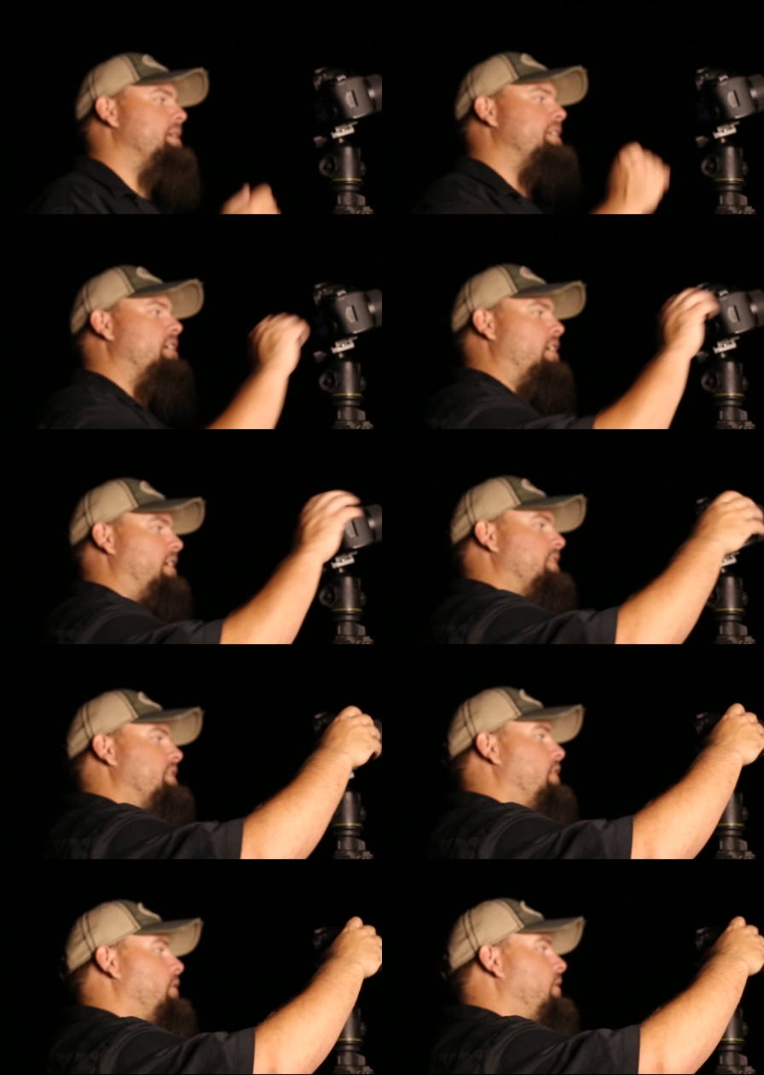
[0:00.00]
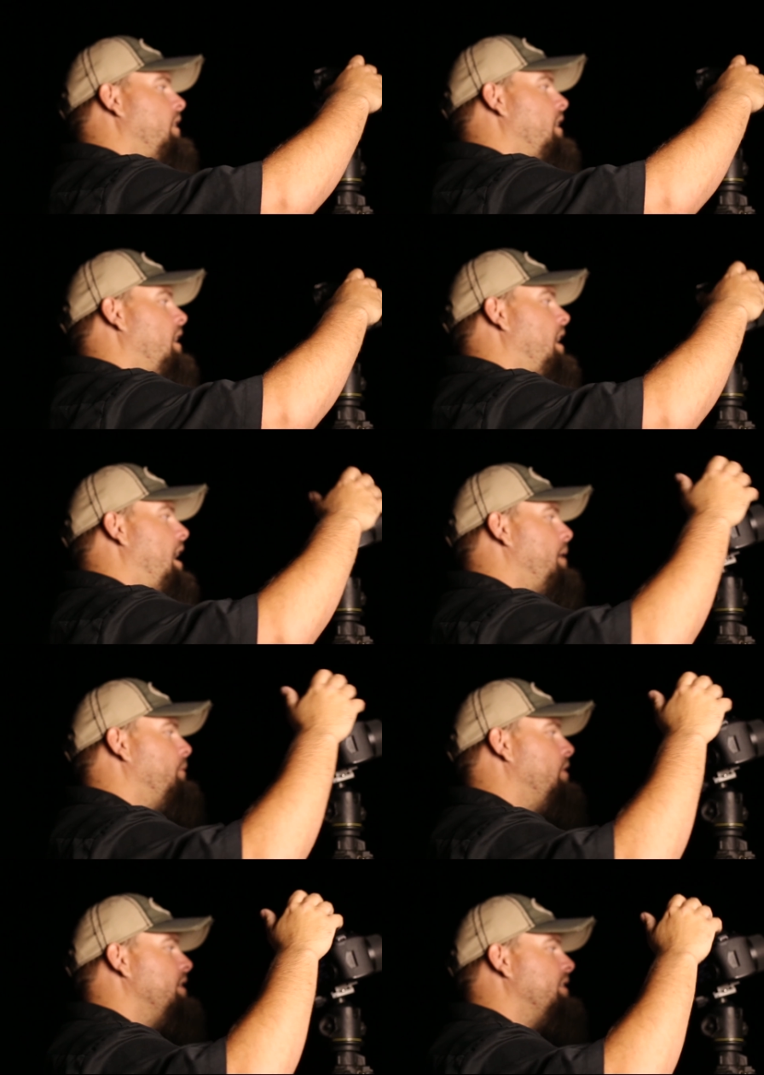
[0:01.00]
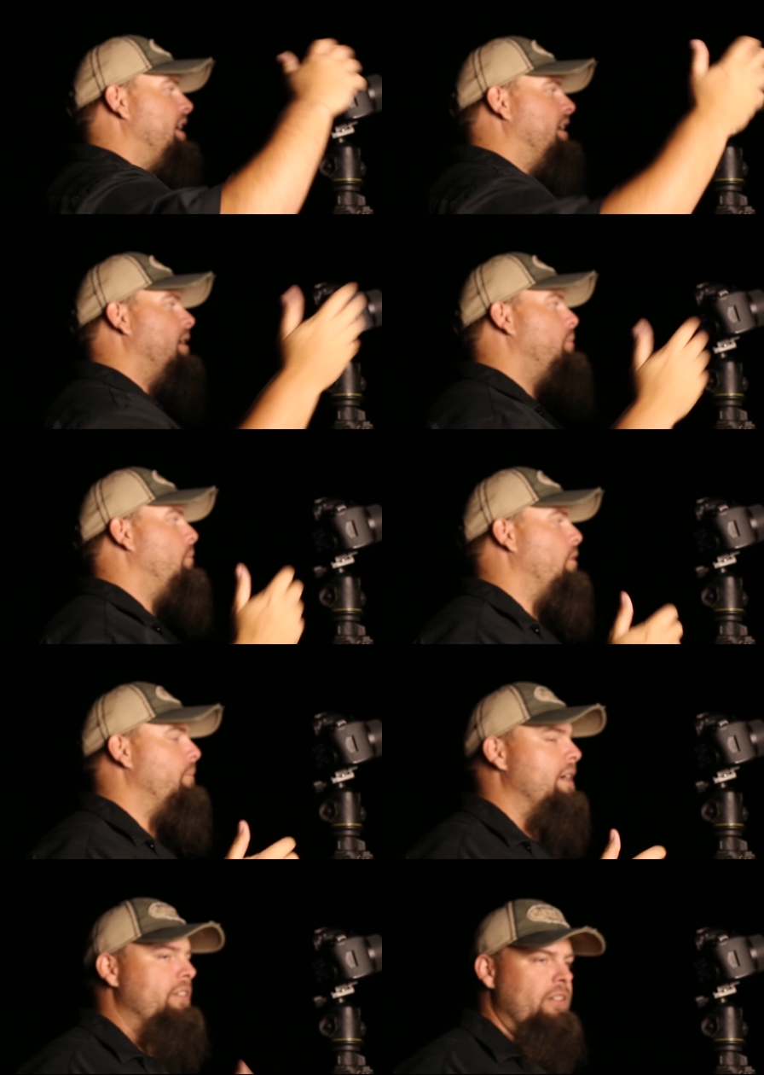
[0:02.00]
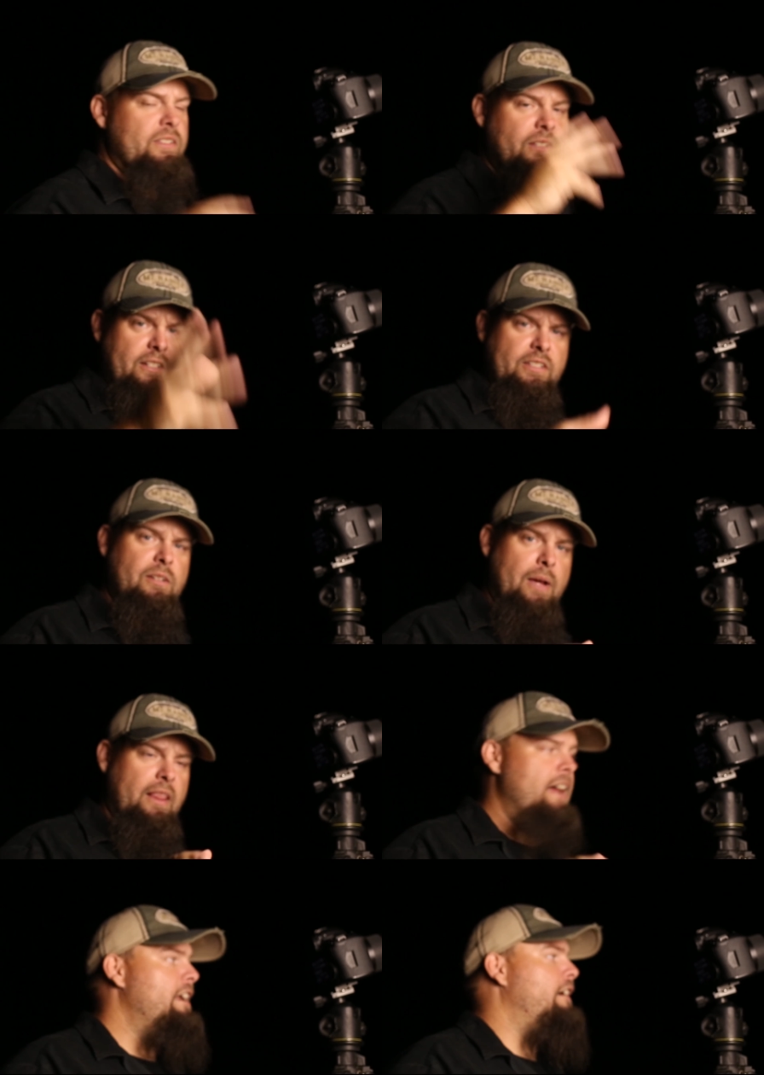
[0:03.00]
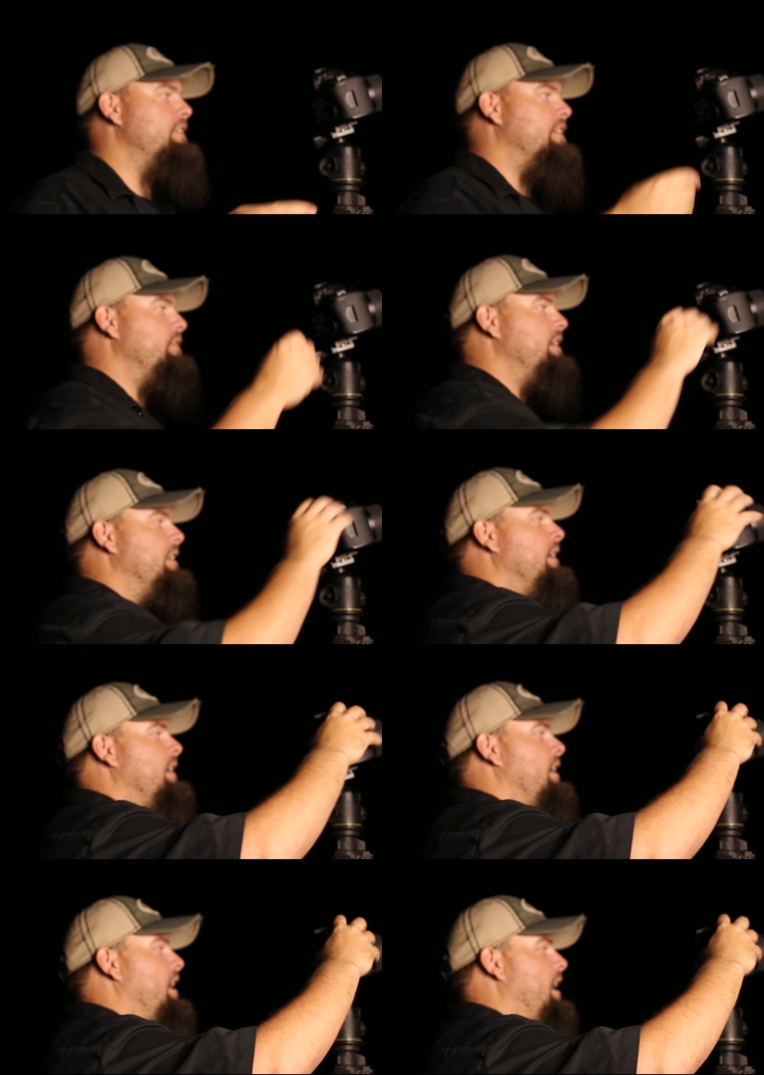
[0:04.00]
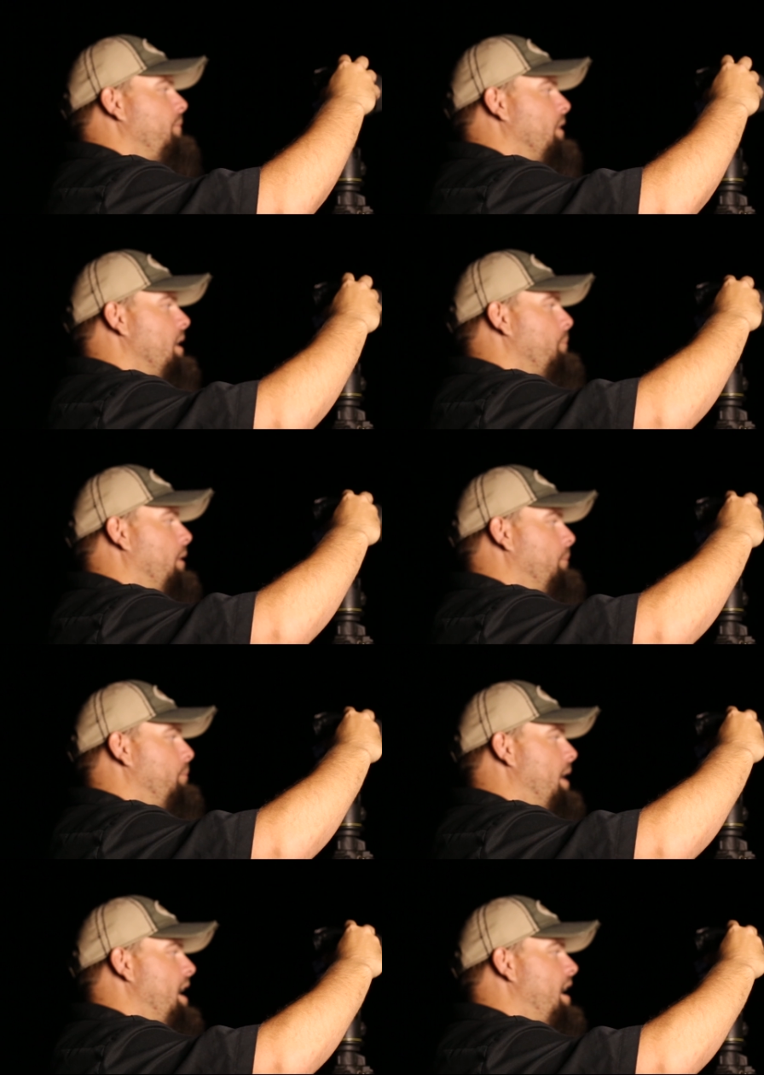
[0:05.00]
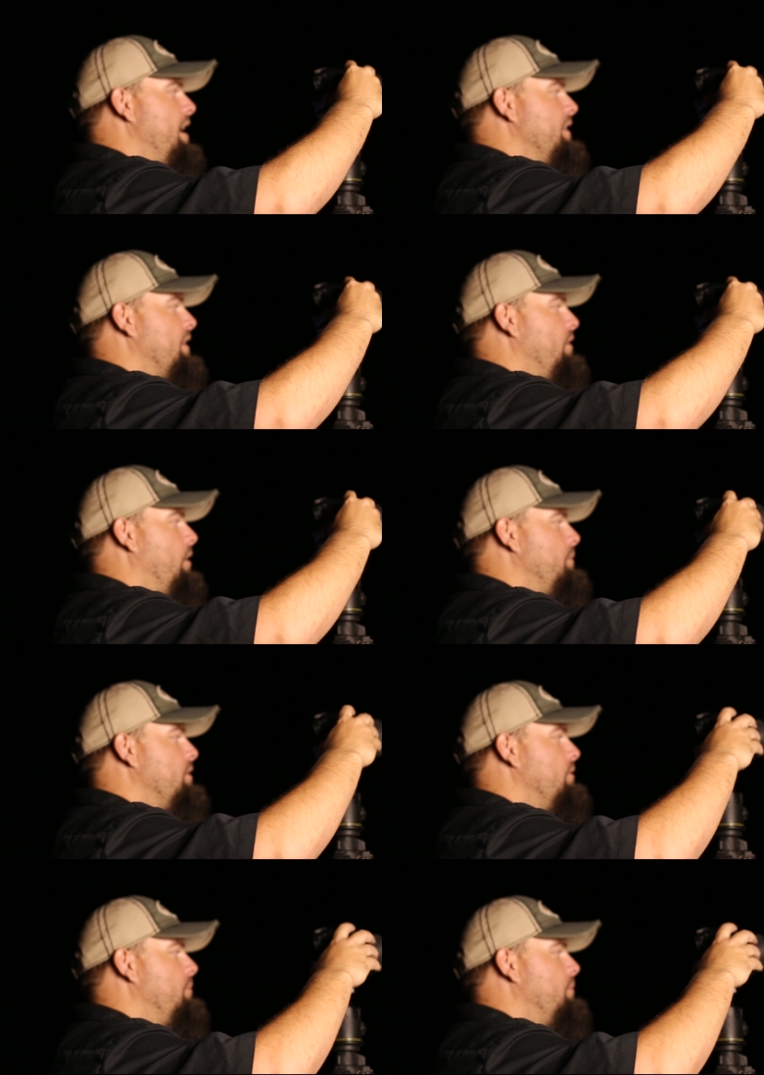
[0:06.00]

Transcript: bit dark. So I'm going to take a couple more pictures. I'm going to turn my light off to do it. And I'm going to bump my ISO up to